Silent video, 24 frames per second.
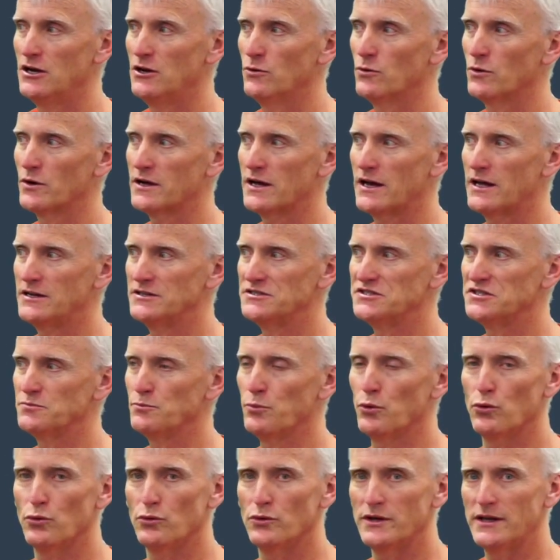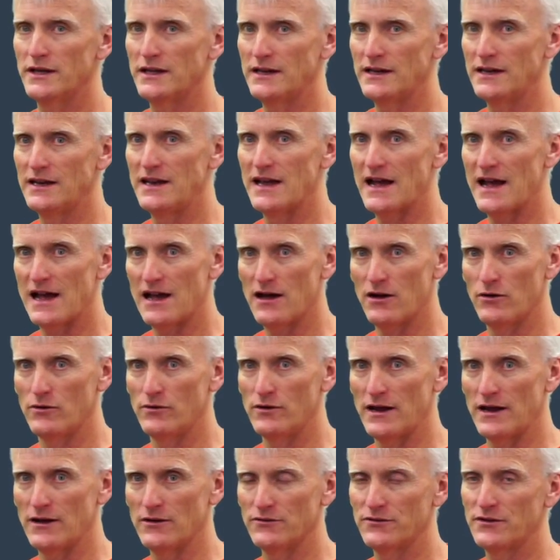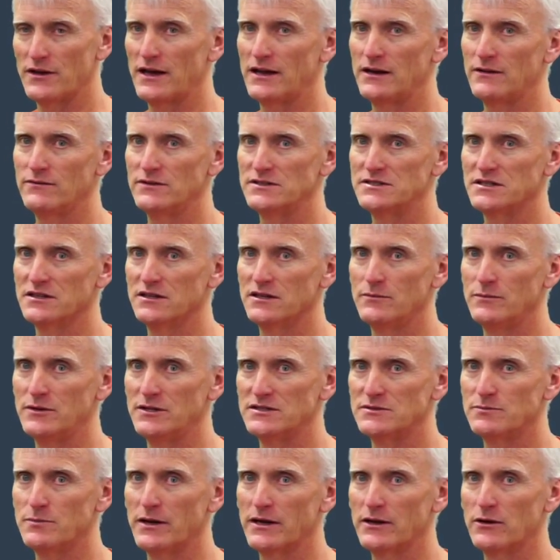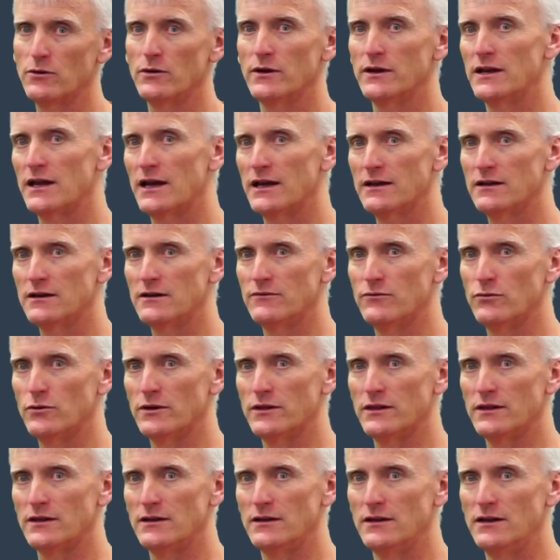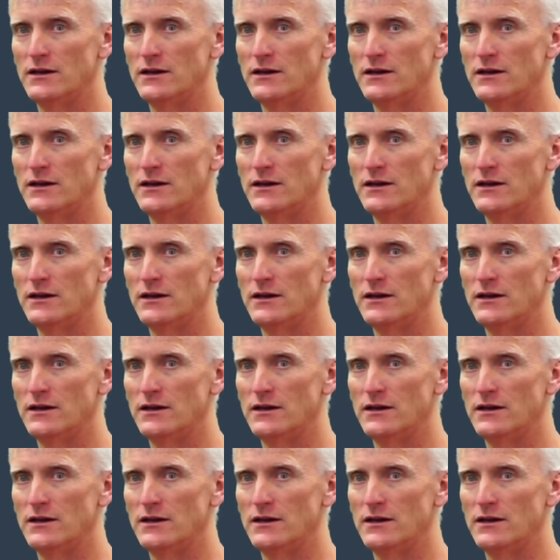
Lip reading: we're kind of just pulling it down outside of its limits by going negative with it.